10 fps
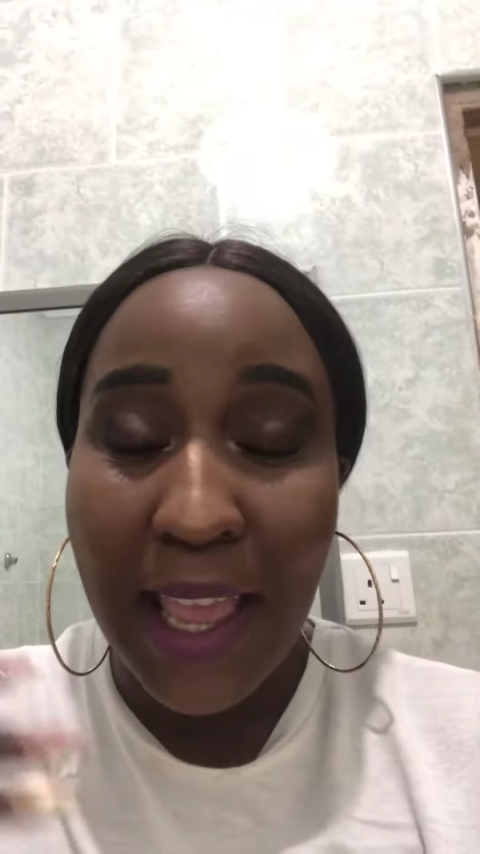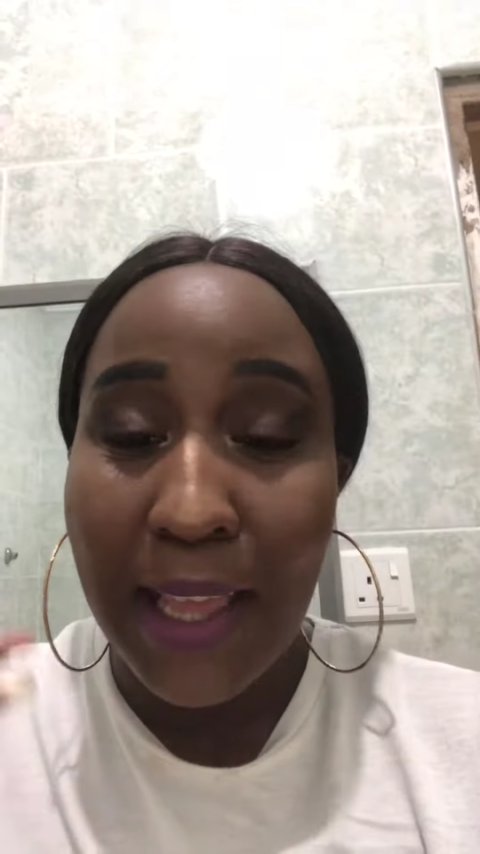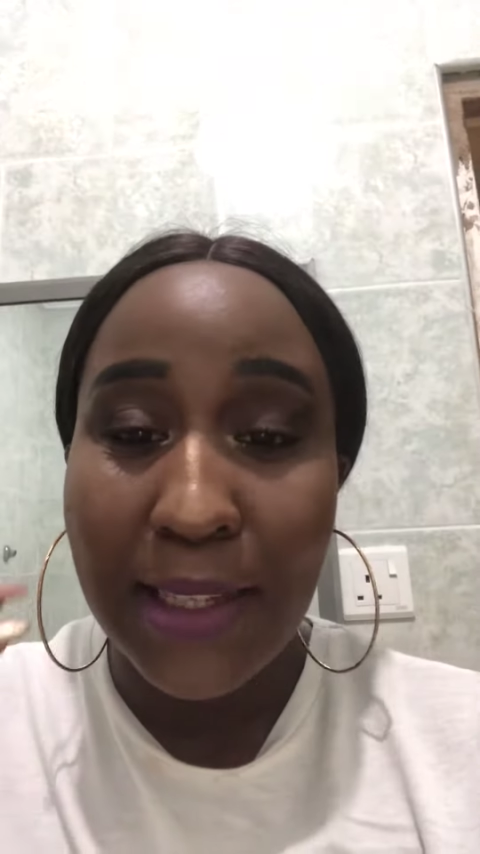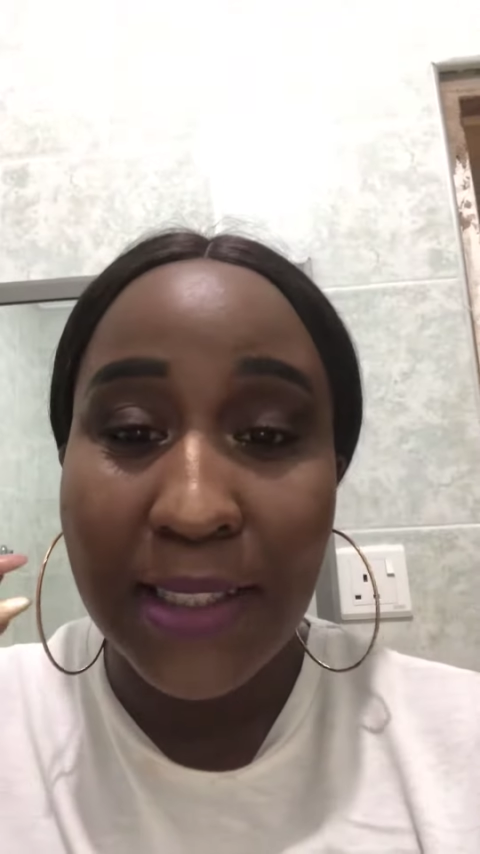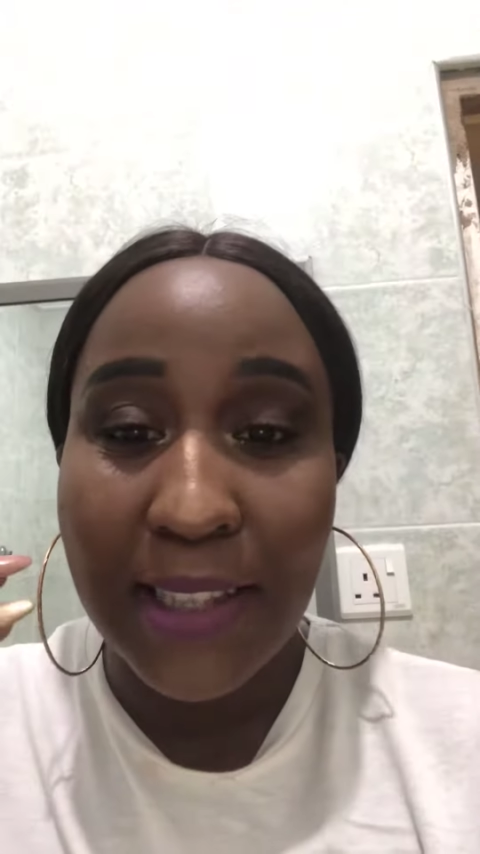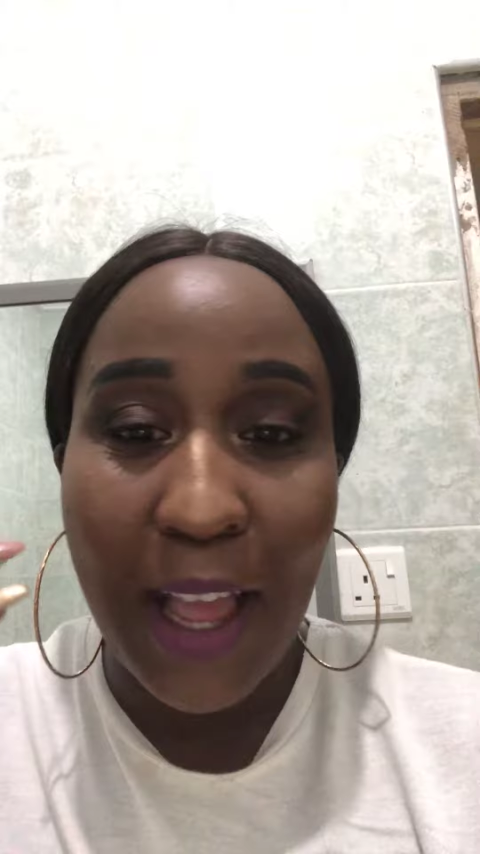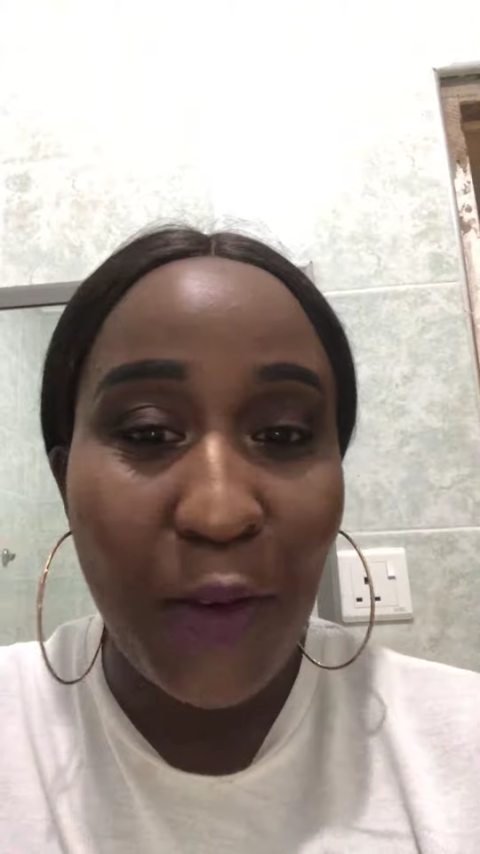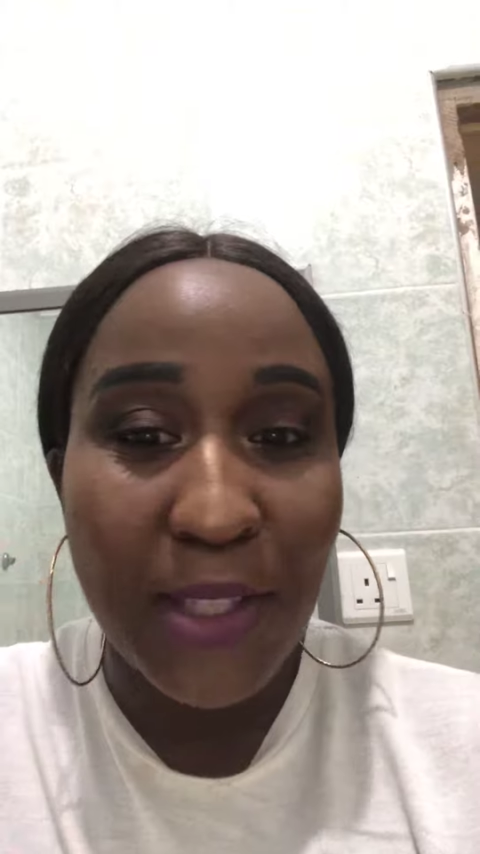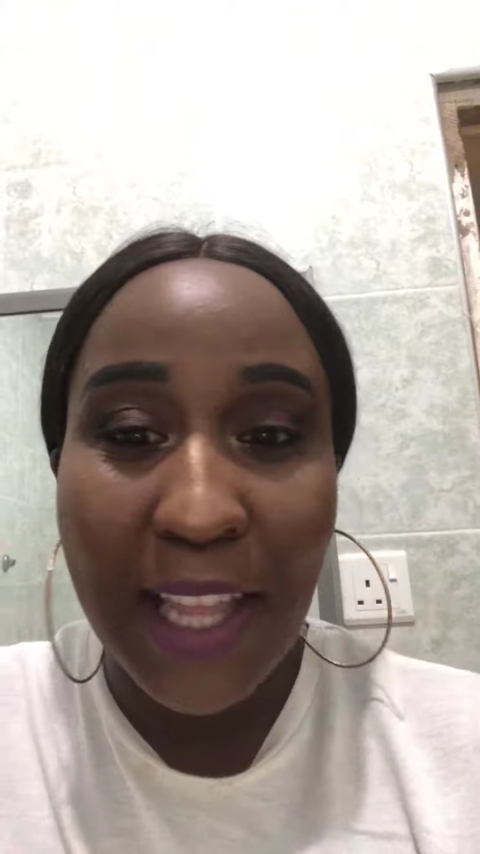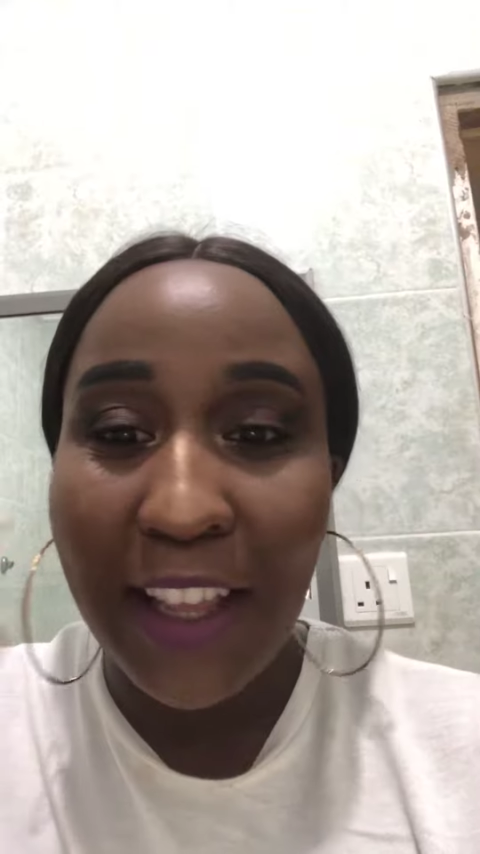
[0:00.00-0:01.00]
And I
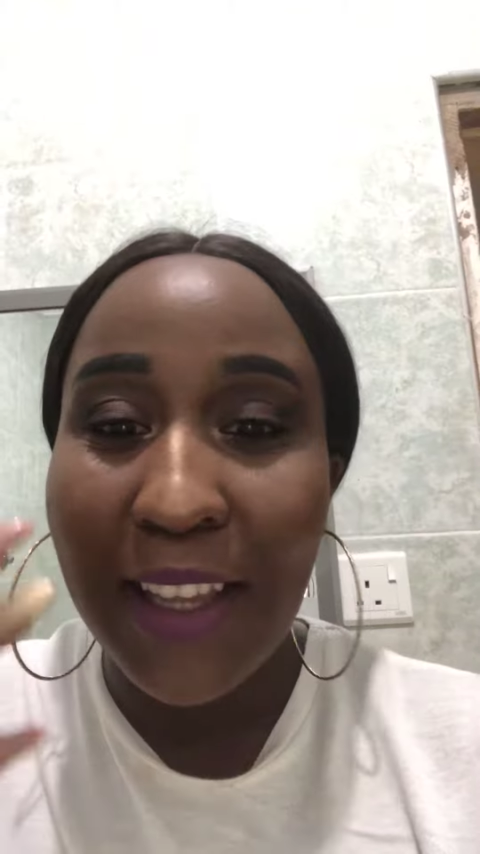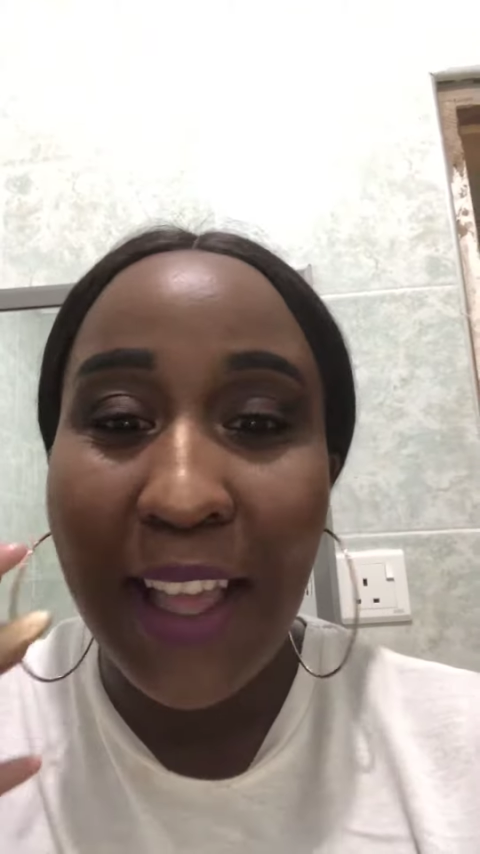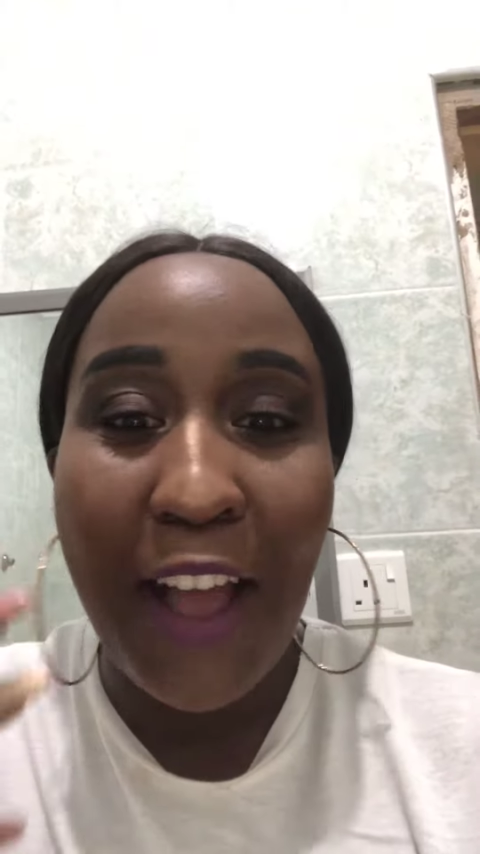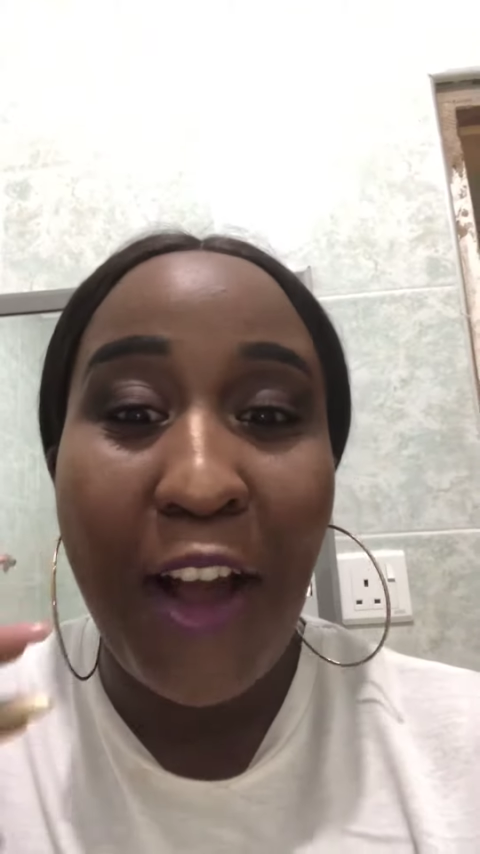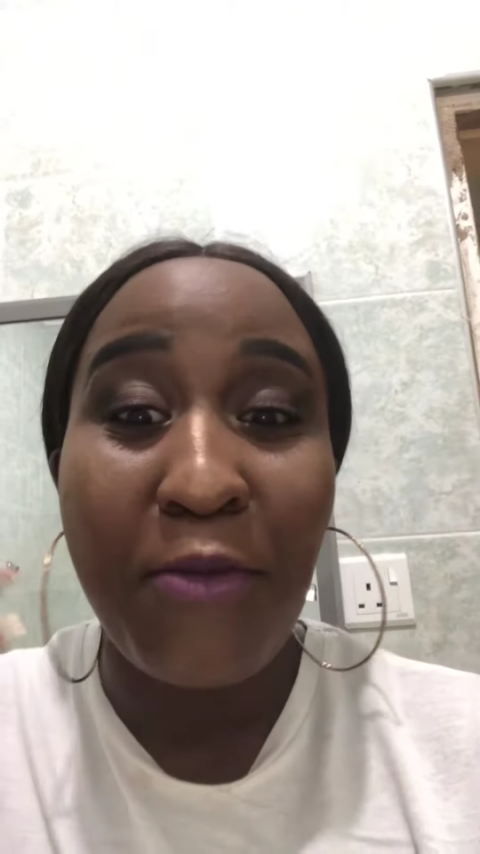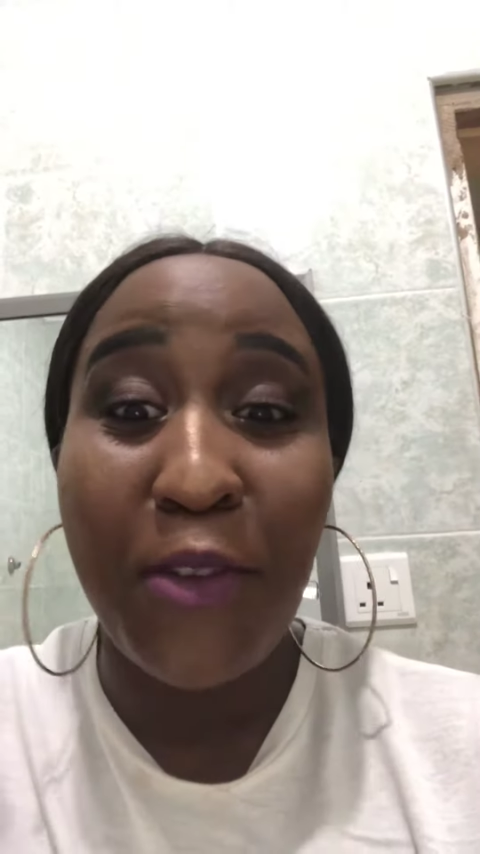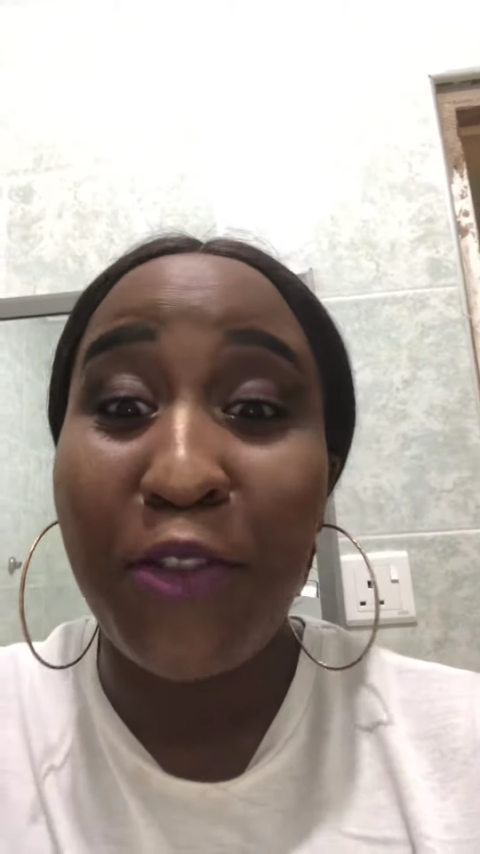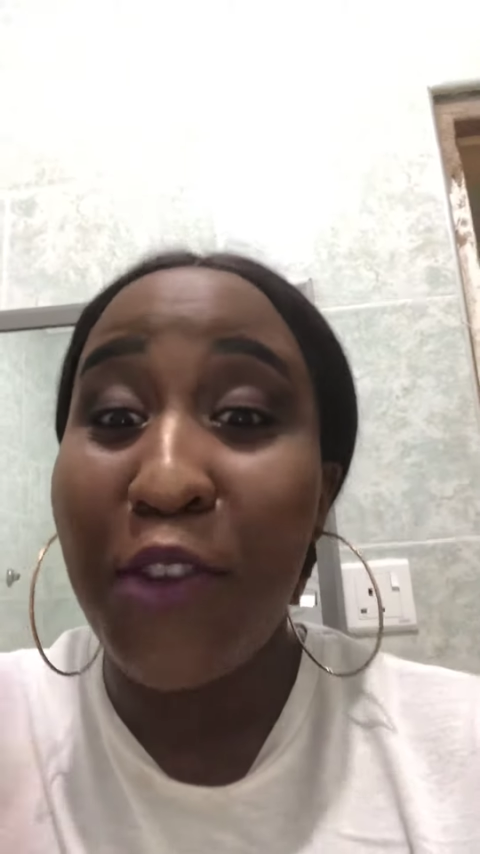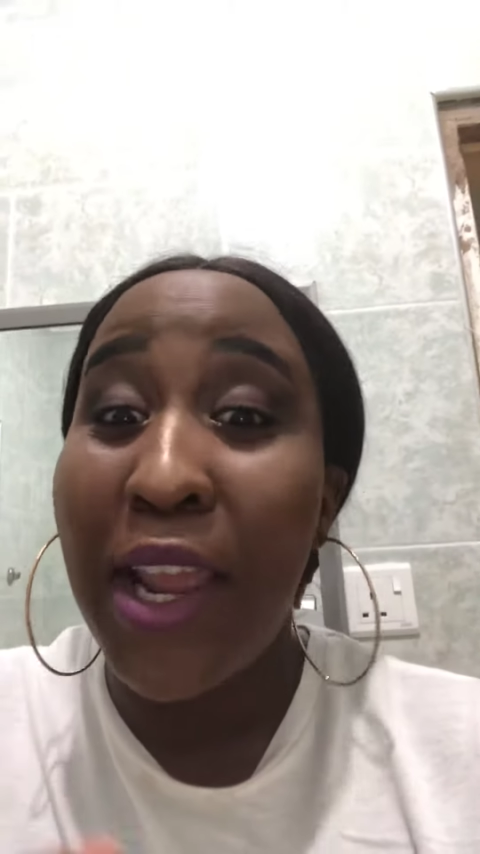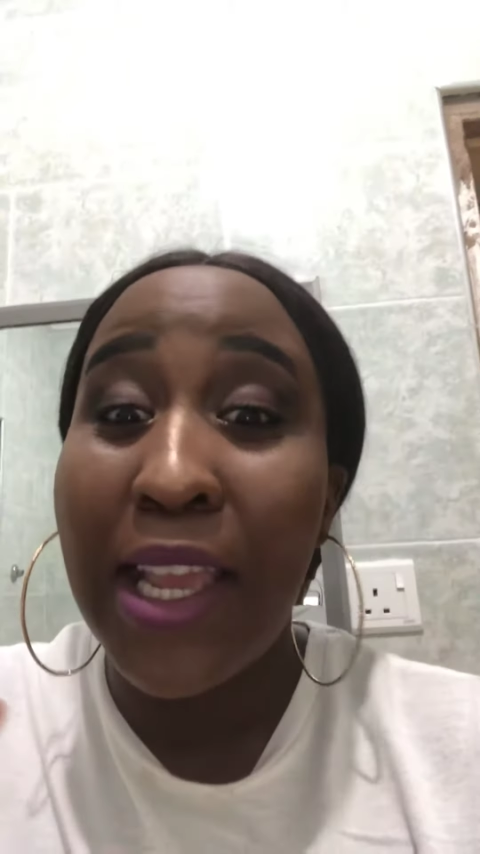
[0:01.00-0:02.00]
was like, I'm
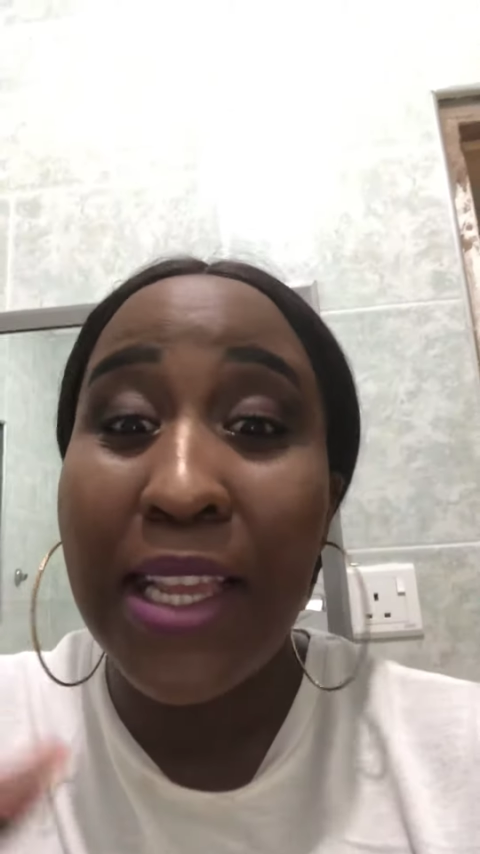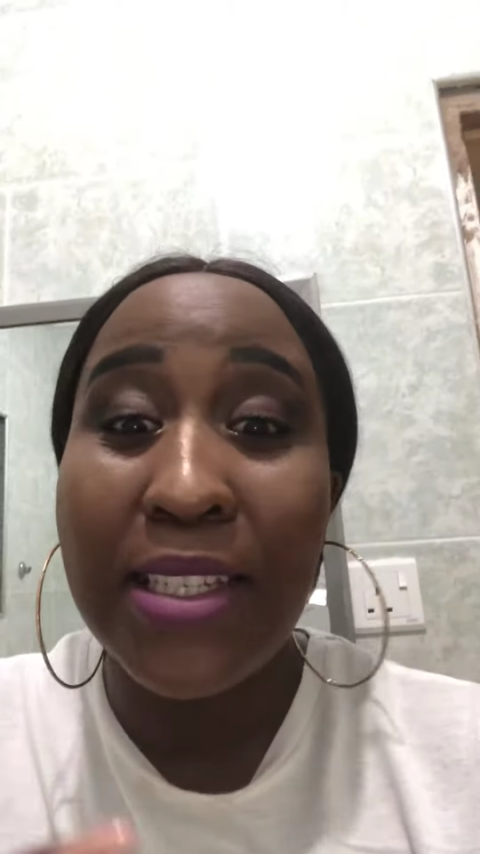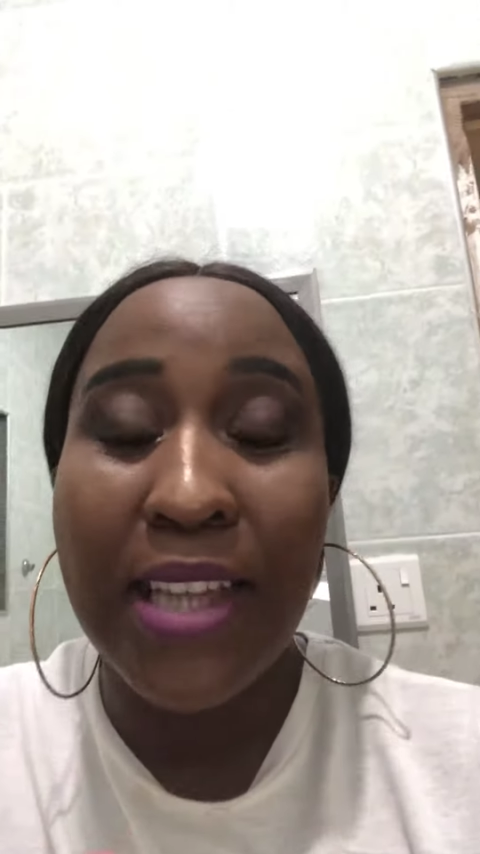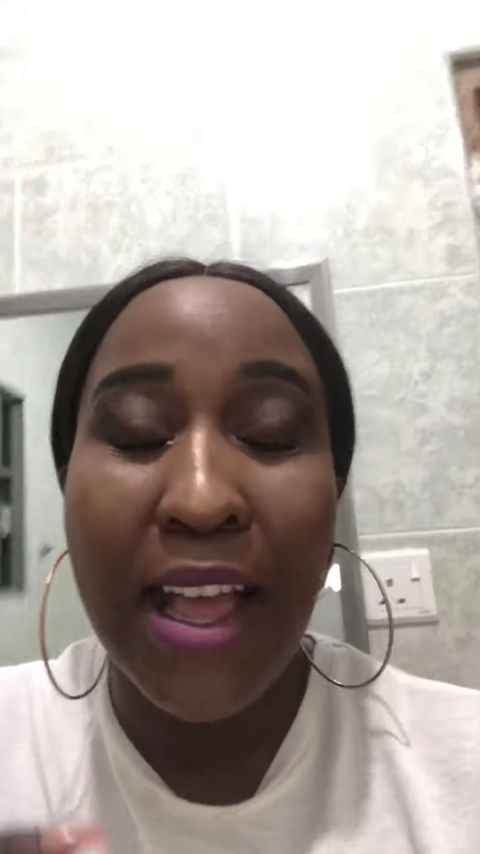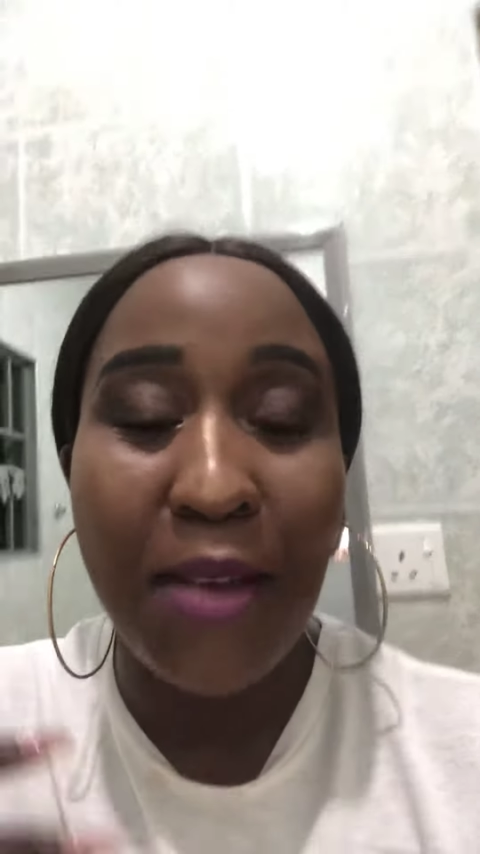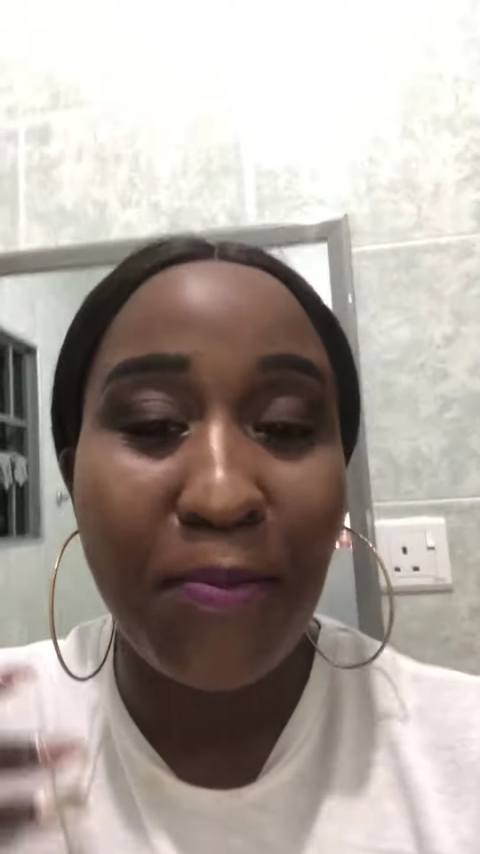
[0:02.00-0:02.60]
afraid,